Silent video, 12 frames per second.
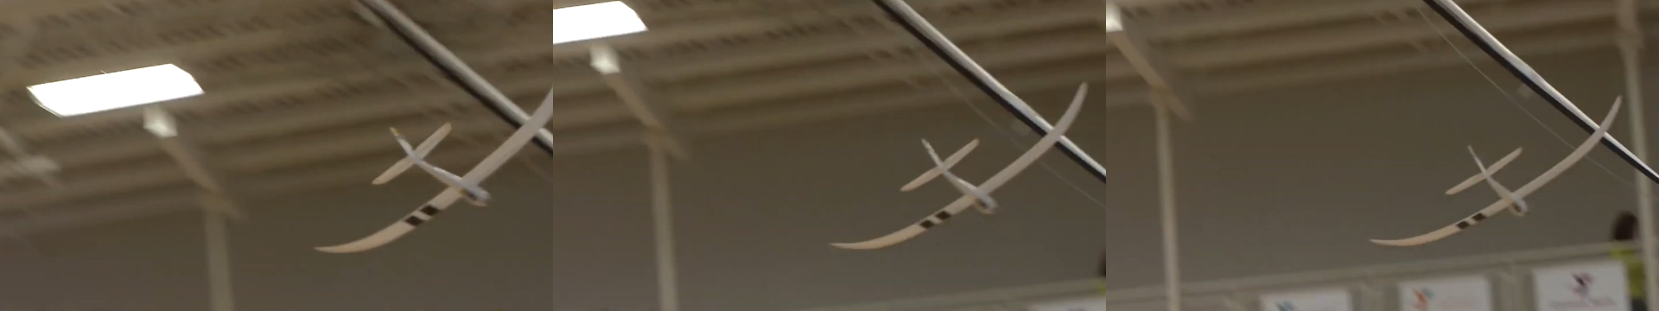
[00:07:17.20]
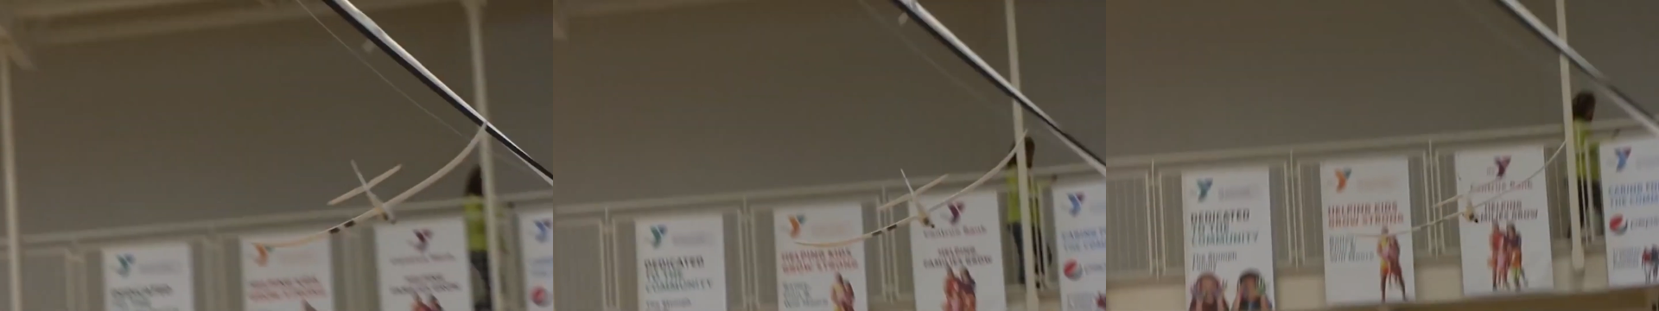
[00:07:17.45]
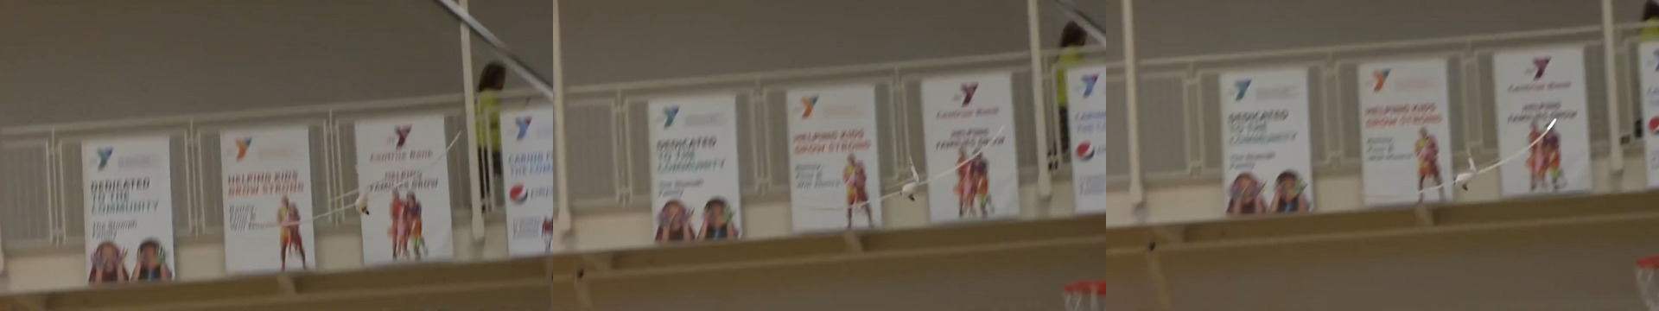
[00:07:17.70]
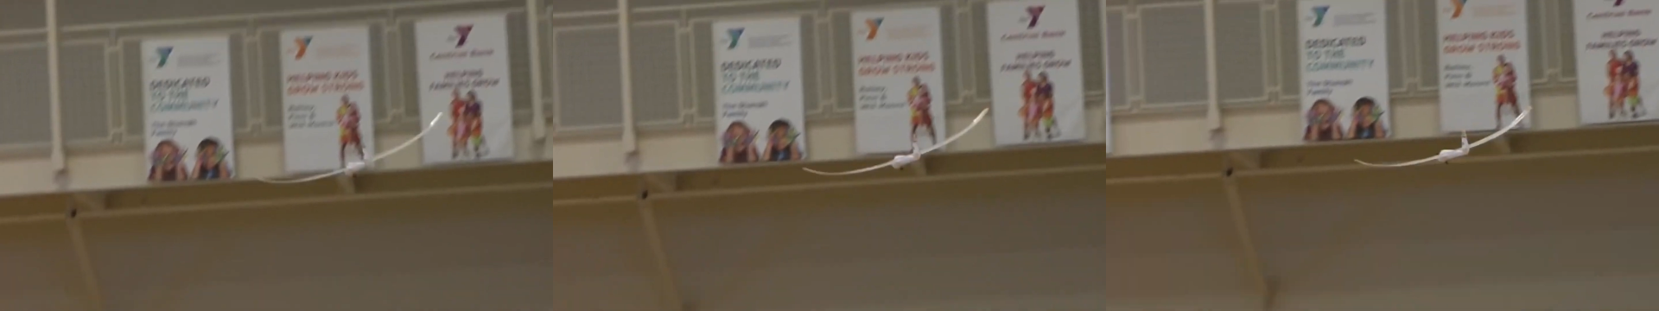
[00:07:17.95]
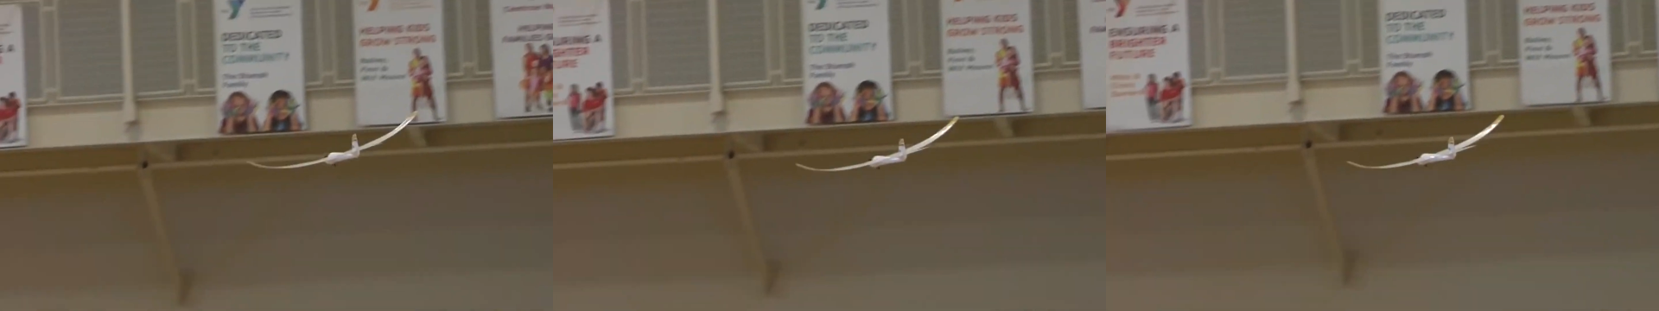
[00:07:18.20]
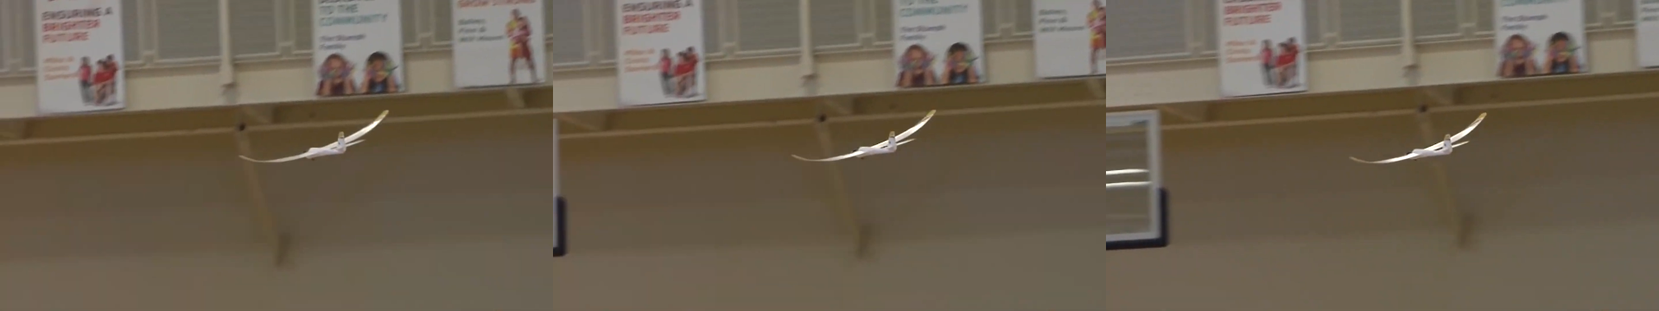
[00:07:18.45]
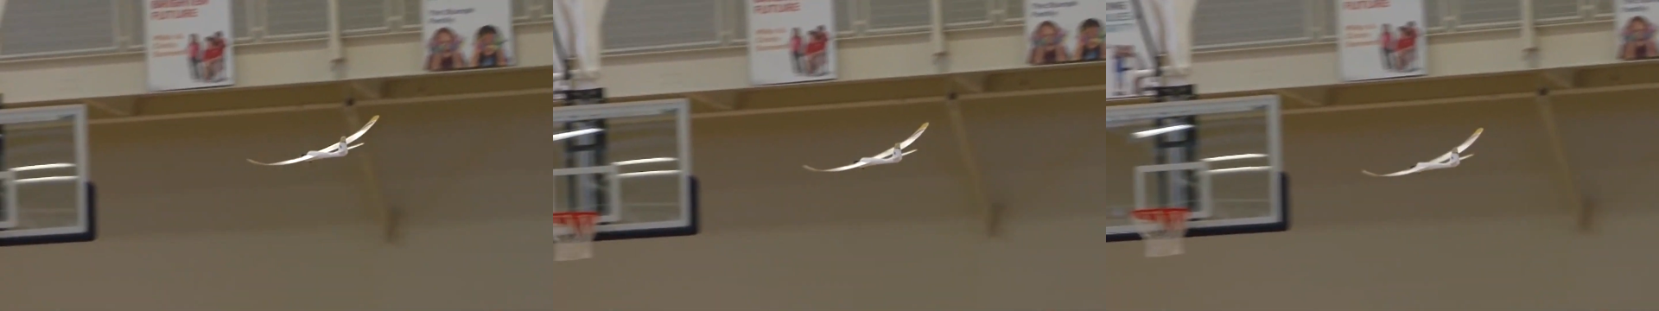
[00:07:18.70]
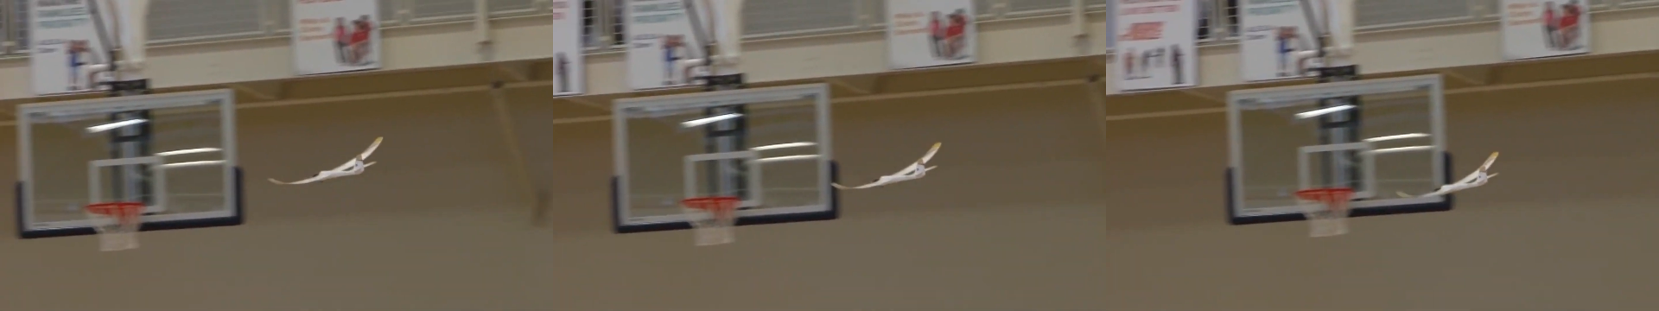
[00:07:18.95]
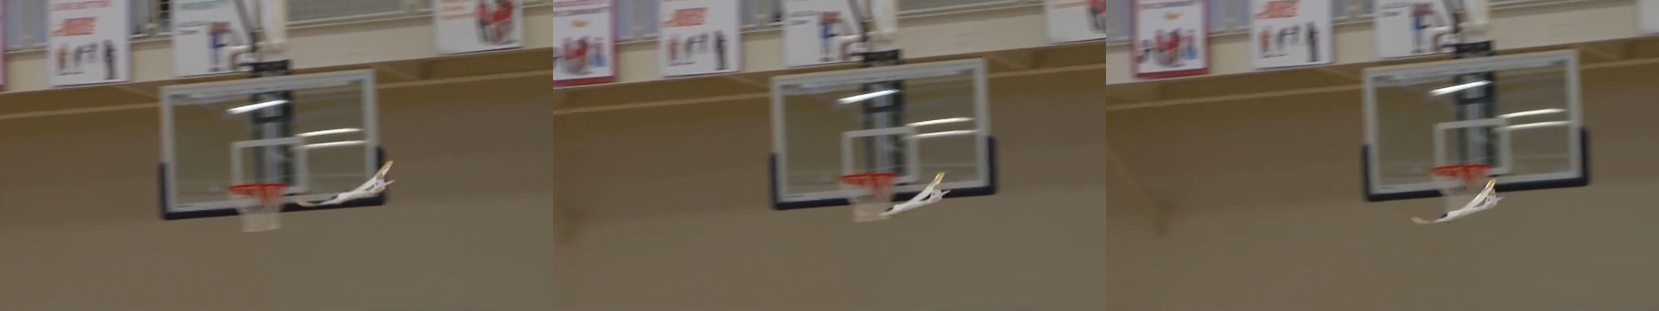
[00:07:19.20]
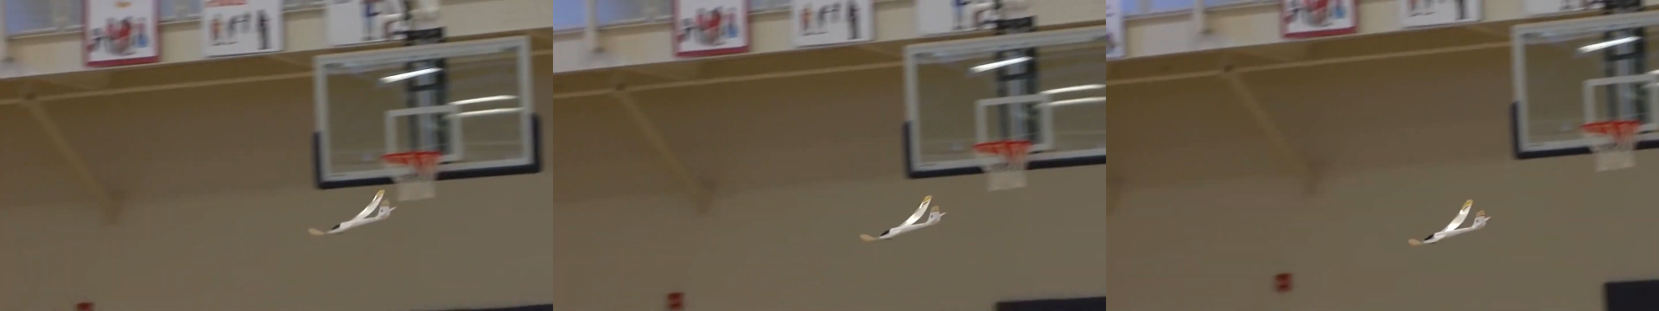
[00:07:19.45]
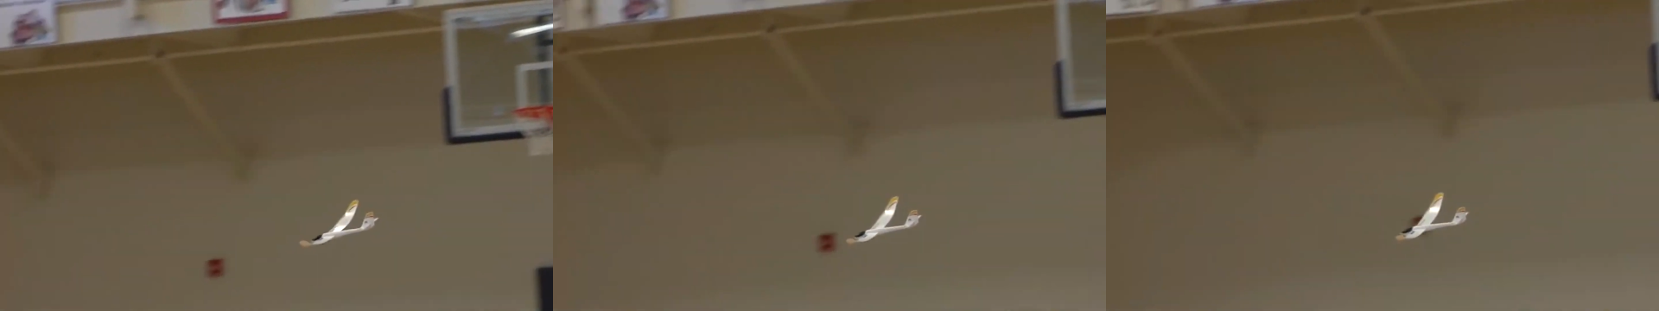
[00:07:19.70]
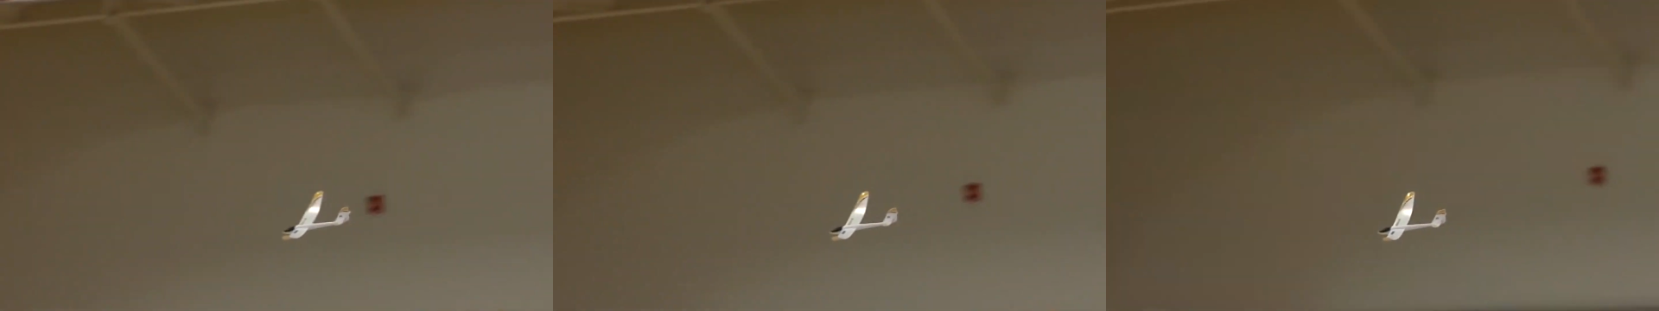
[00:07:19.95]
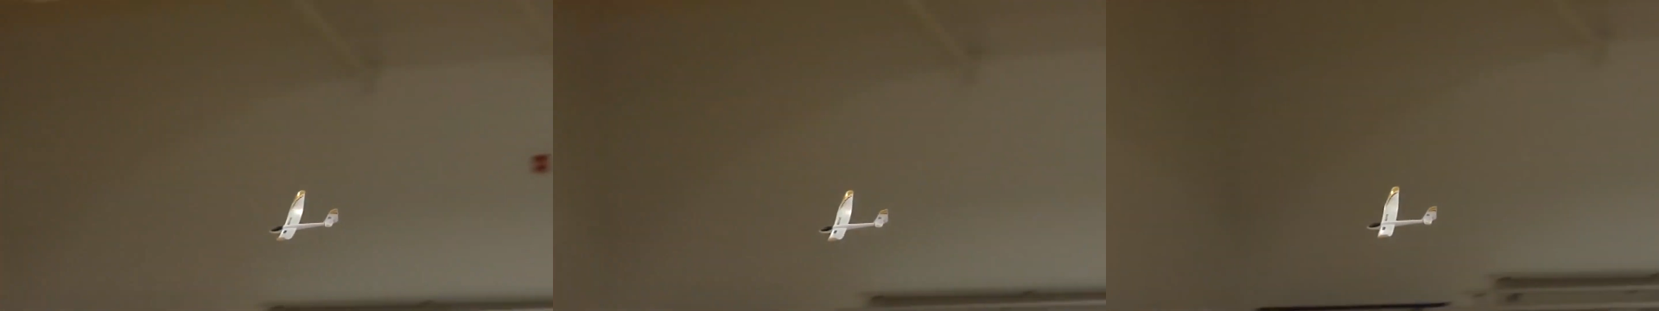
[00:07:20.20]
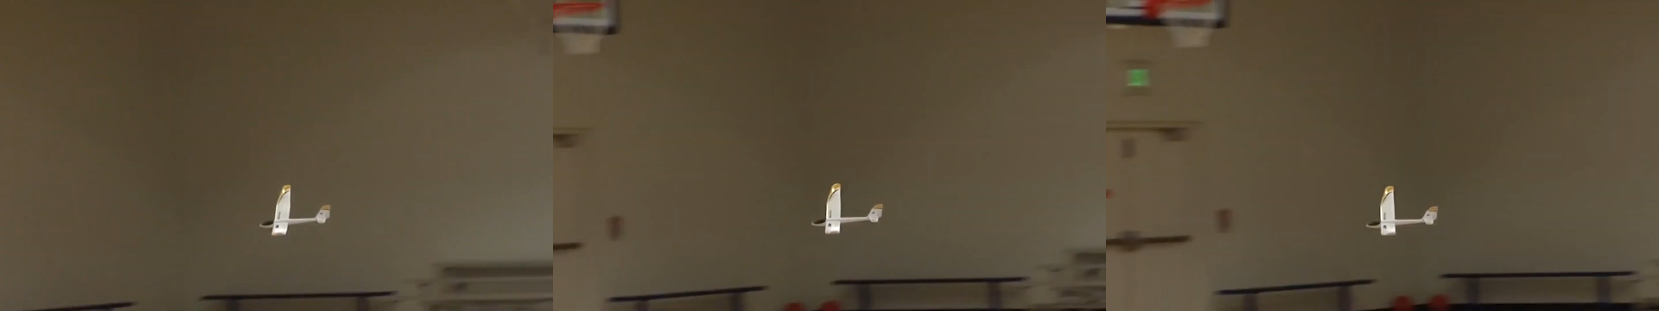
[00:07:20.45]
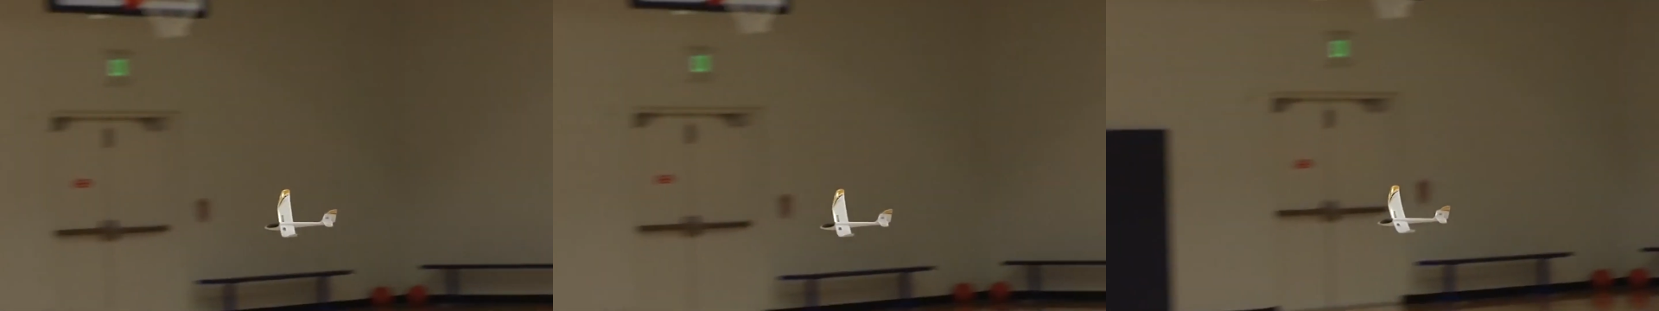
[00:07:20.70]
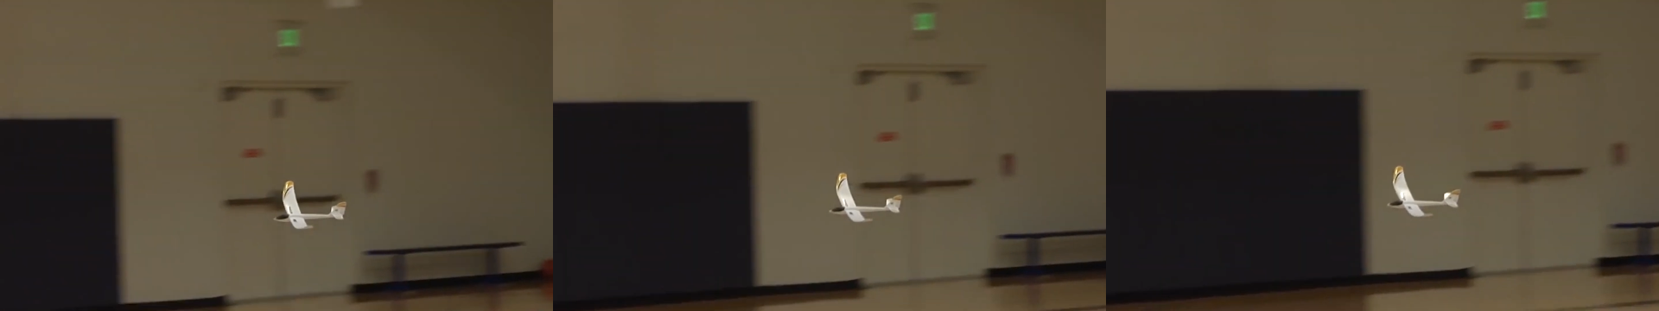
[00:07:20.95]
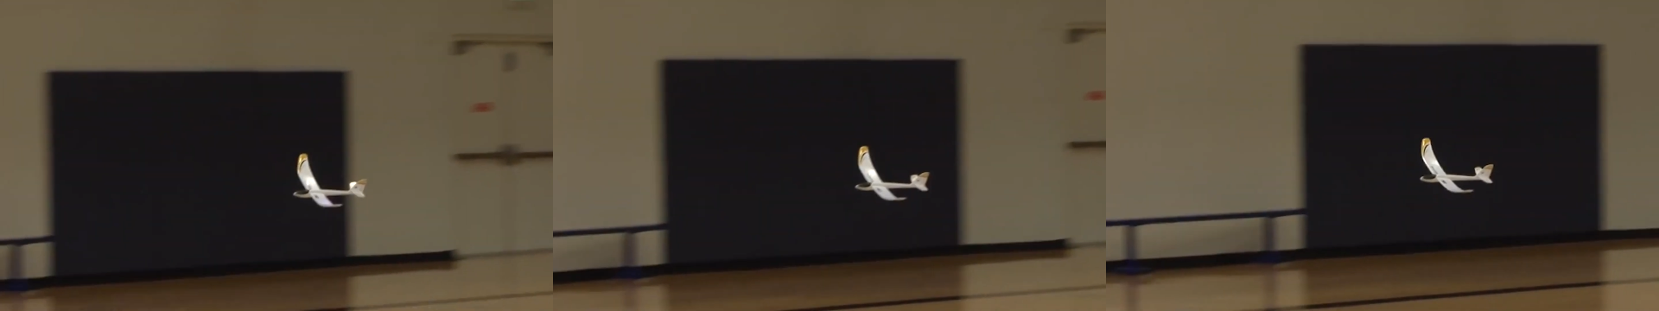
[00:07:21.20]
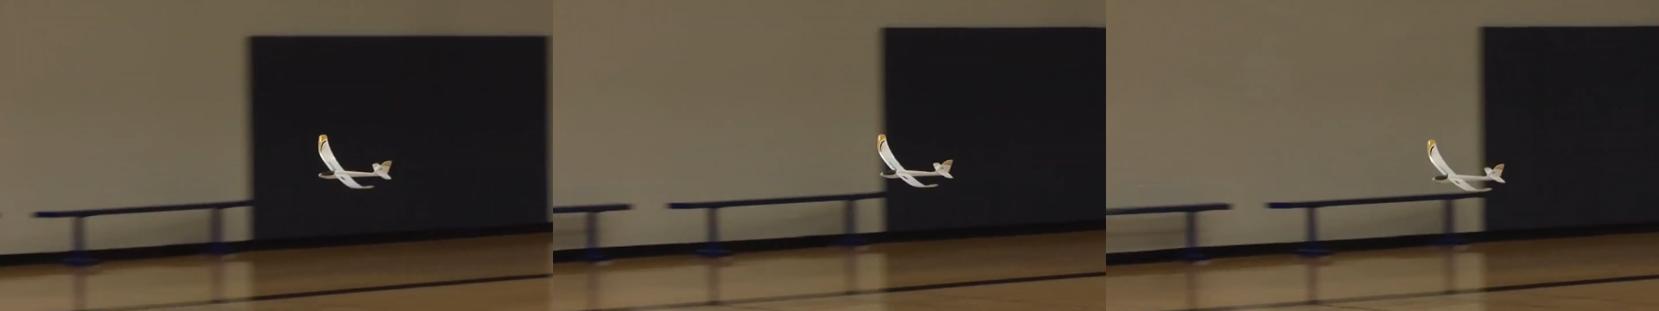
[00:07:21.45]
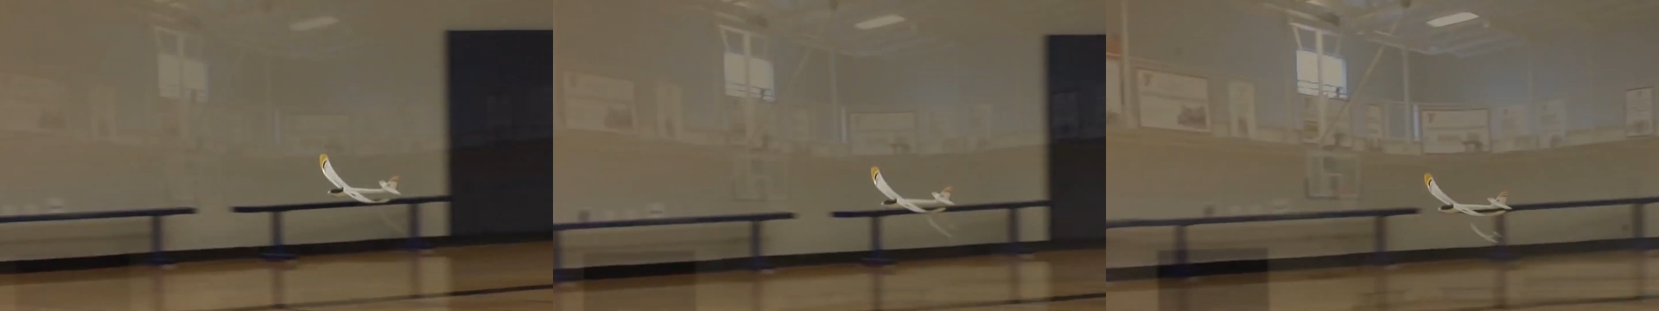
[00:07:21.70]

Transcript: Nobody's mouth can be seen.